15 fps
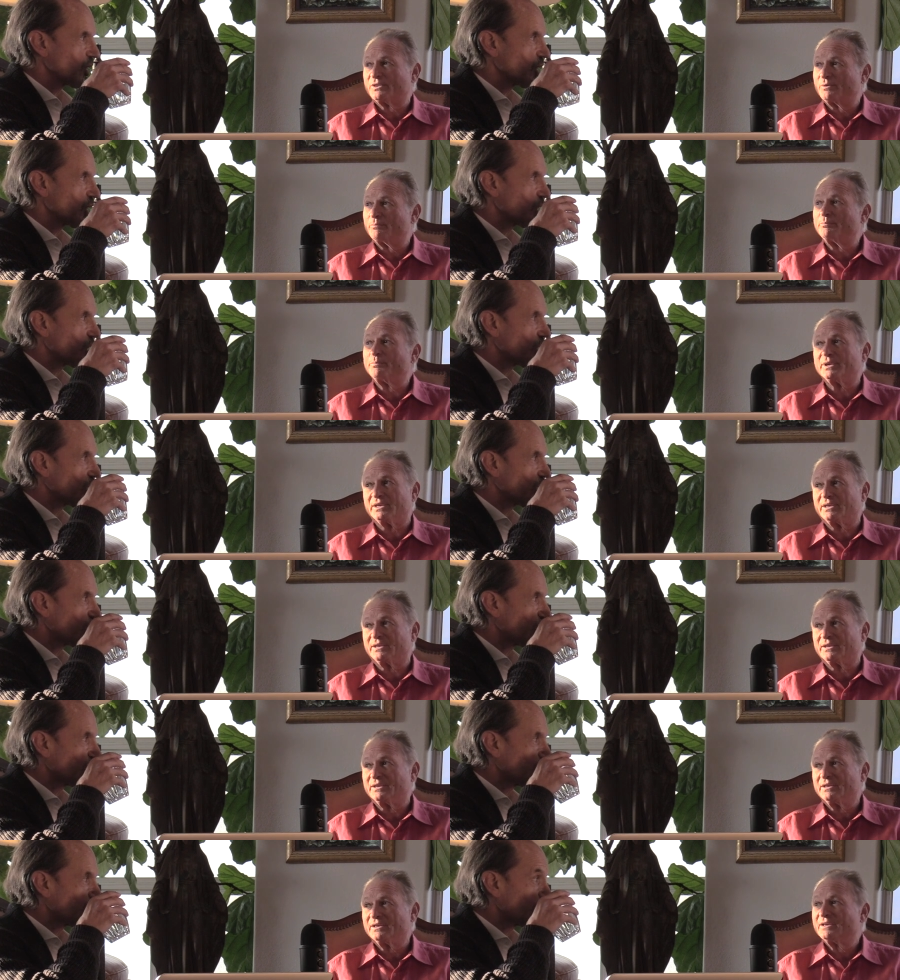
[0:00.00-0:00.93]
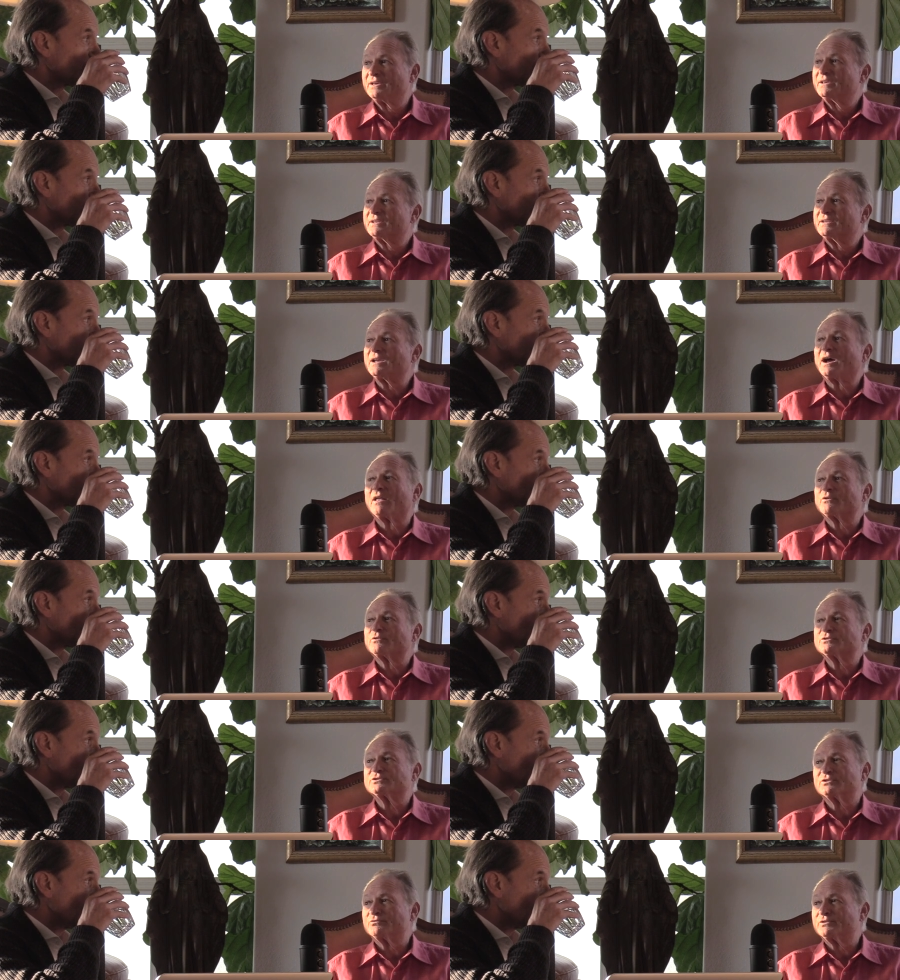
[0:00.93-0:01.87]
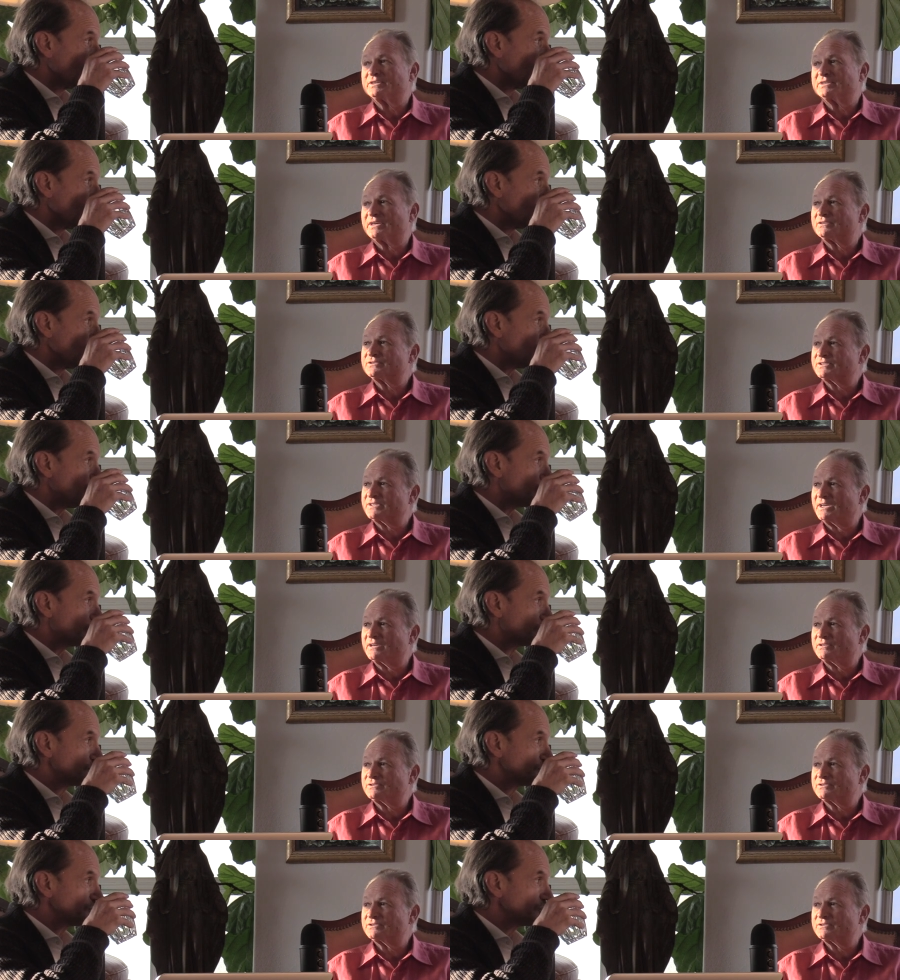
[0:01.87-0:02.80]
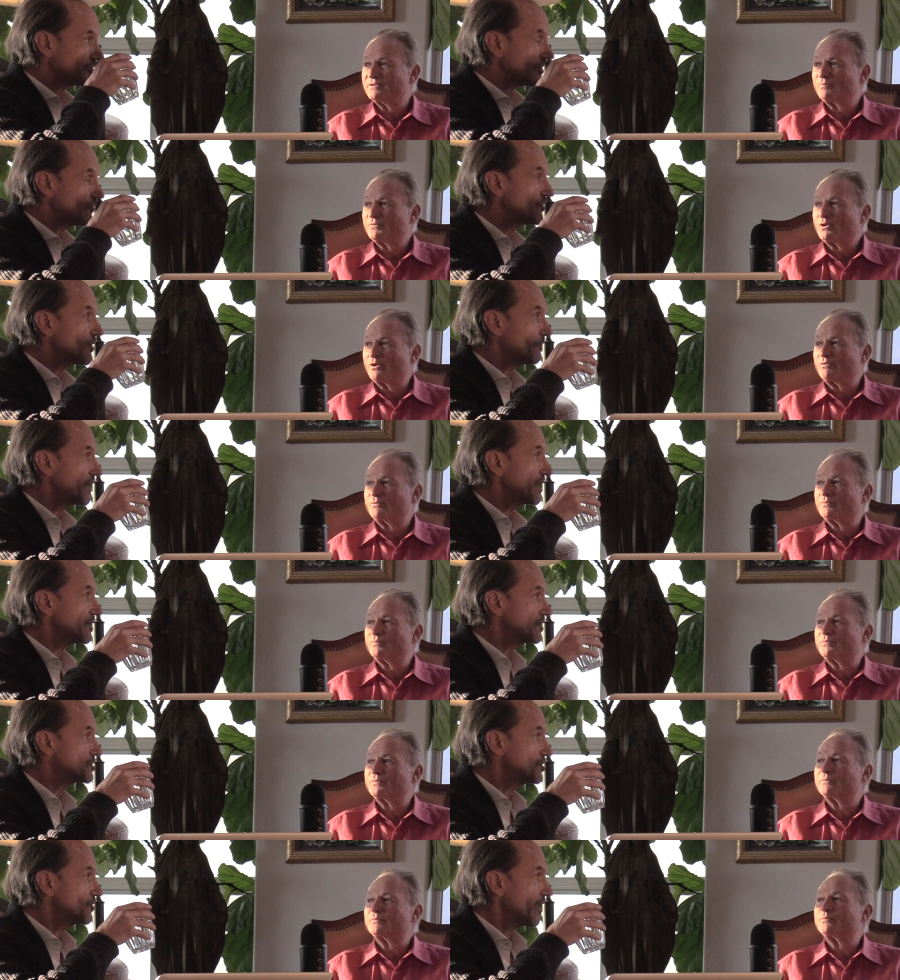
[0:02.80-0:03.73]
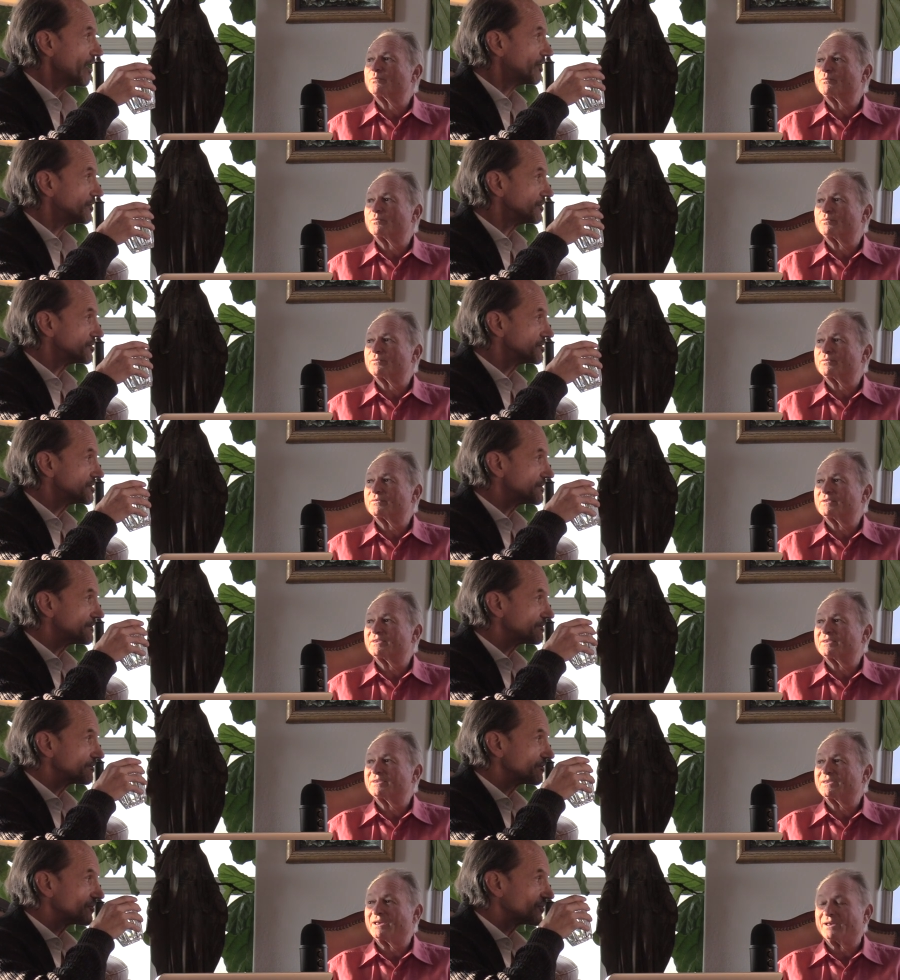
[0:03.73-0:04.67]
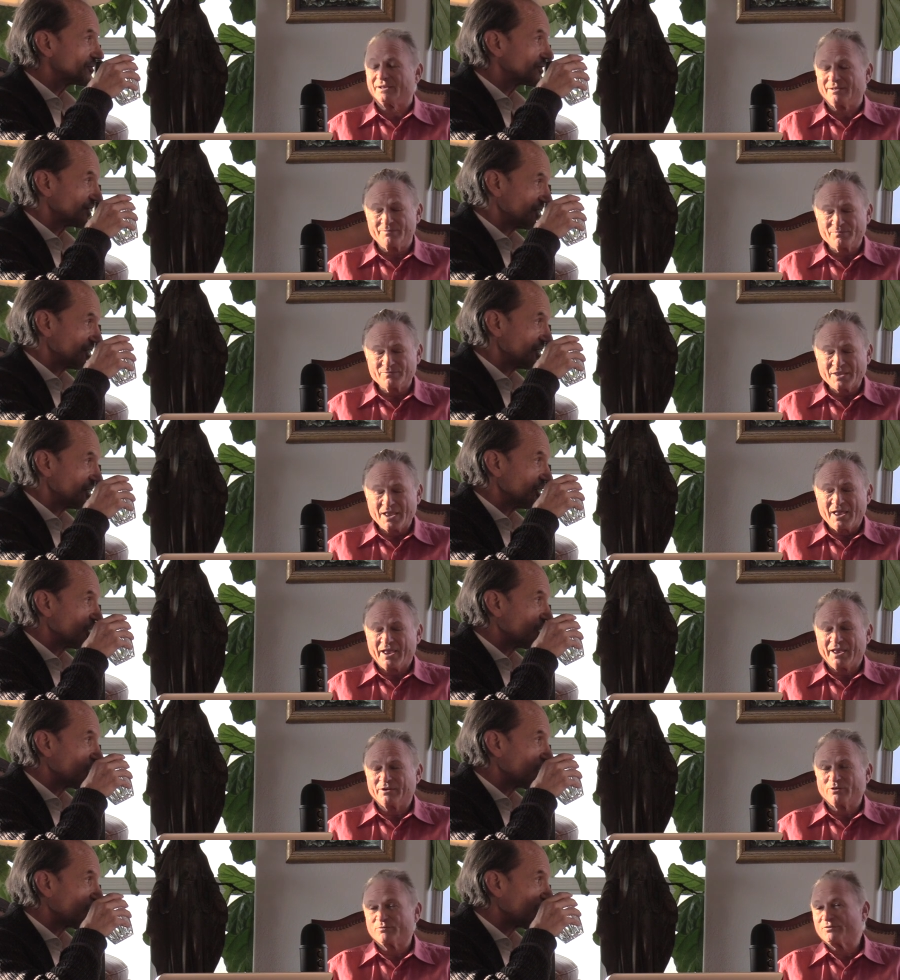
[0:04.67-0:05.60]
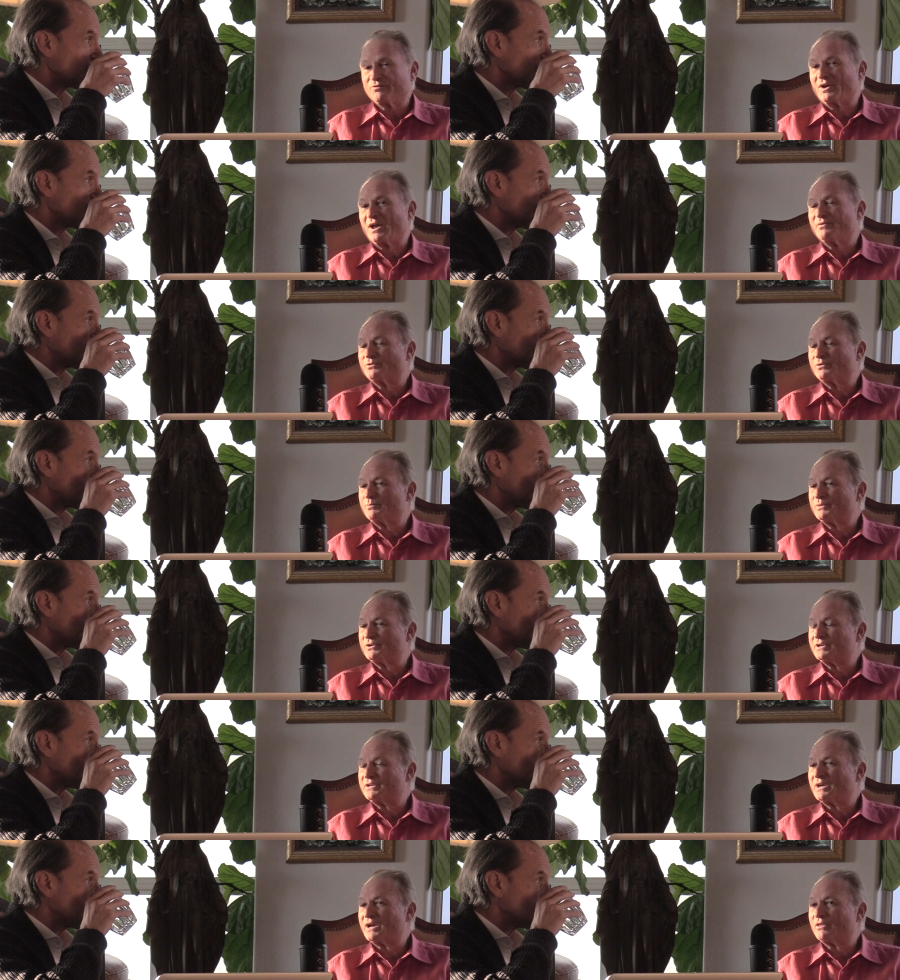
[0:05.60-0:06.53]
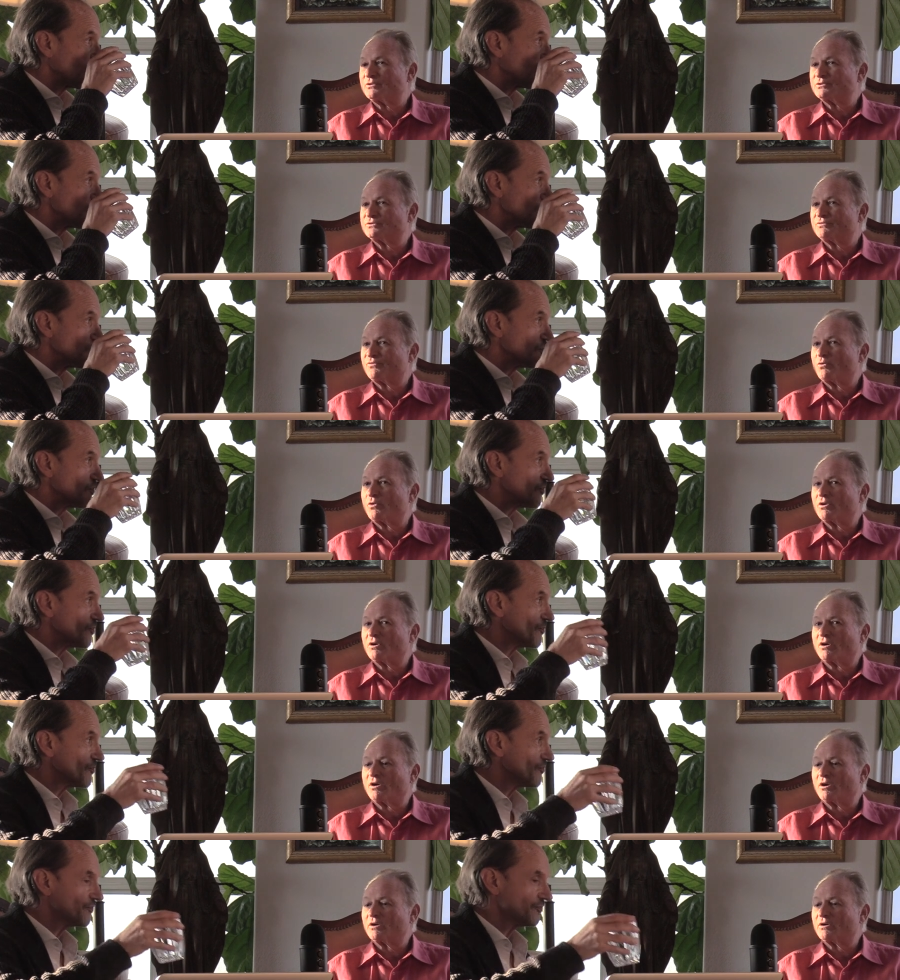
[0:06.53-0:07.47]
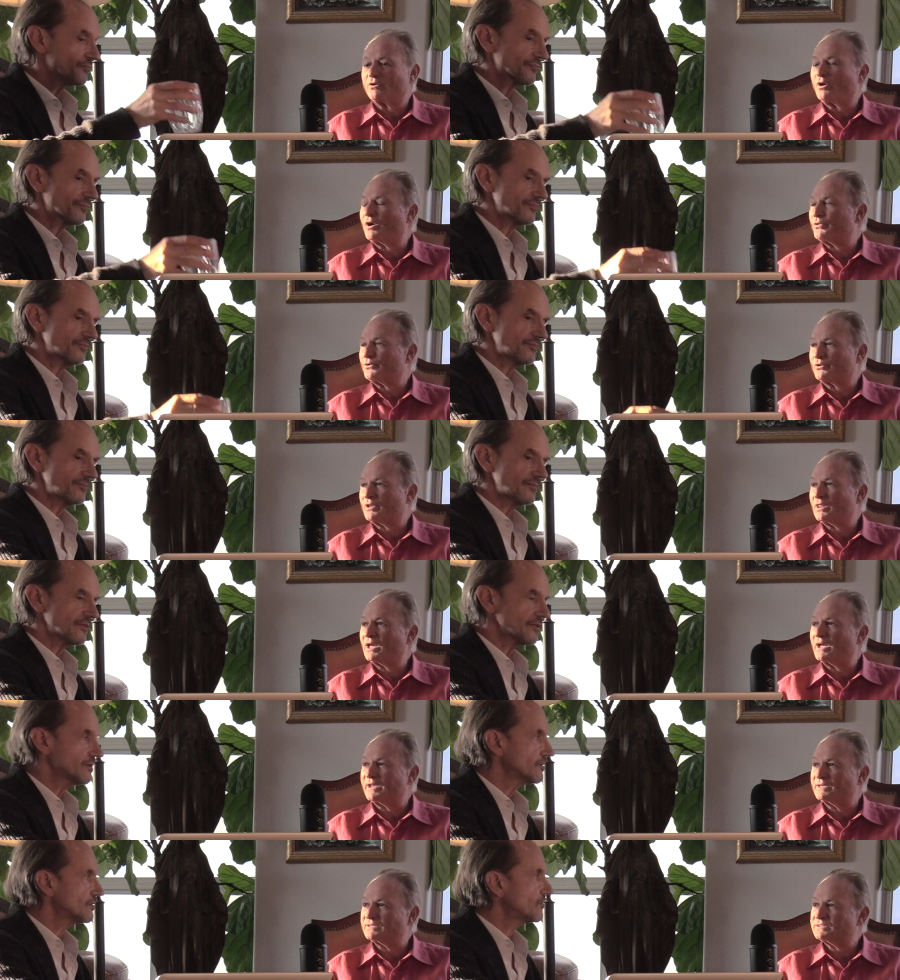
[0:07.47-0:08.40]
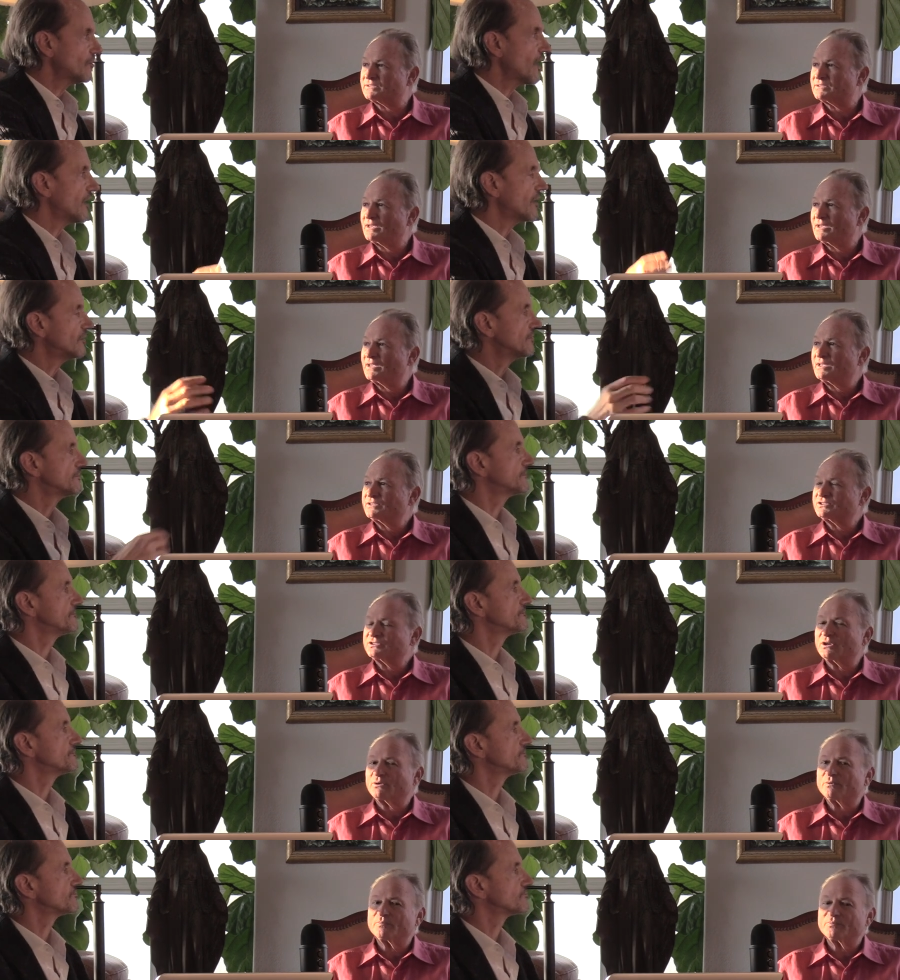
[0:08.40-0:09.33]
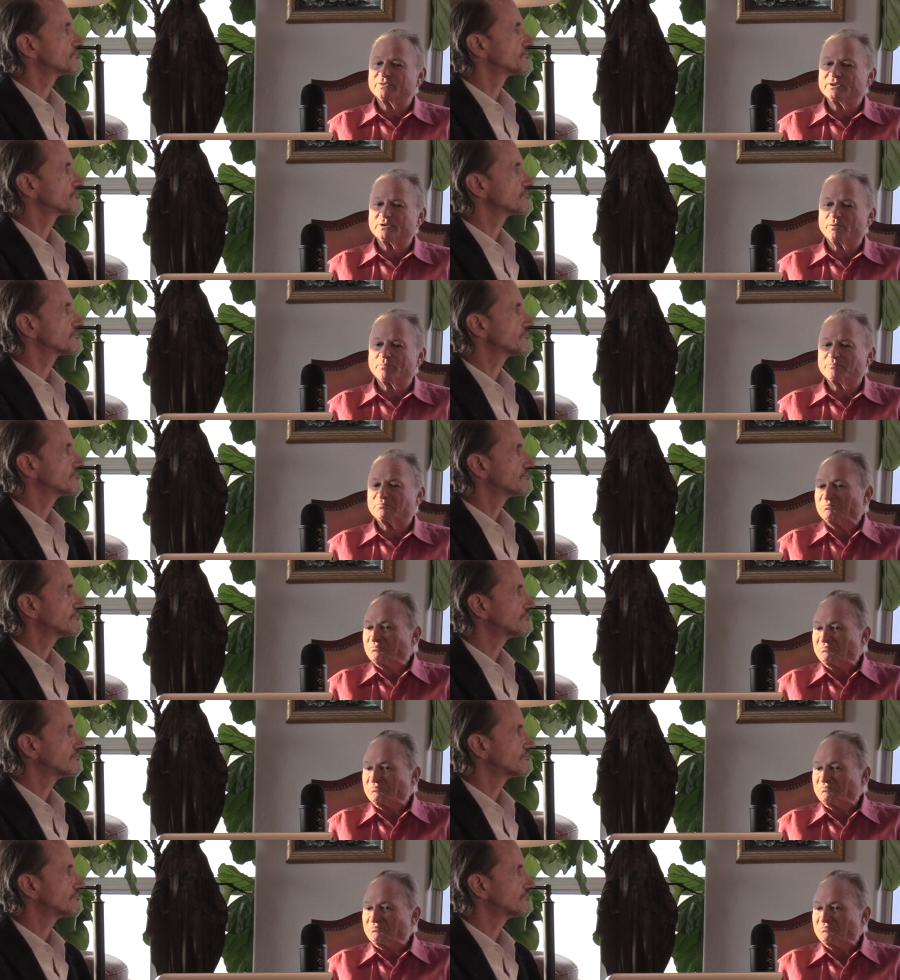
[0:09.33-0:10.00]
Speaker 1: with a B dollars in retail sales. With a B and two L's. Yeah. Yeah. And over $500 million for our author clients. Wow. So, you know,